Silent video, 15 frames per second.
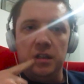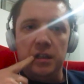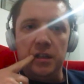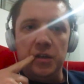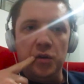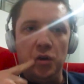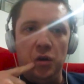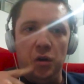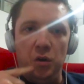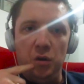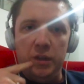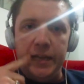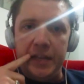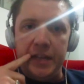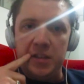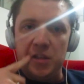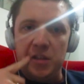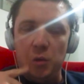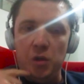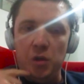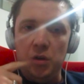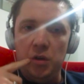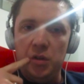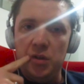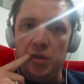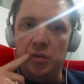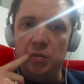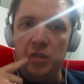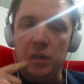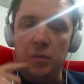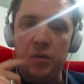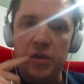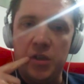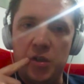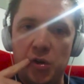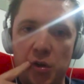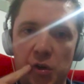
you don't know the answer. You need to do some research.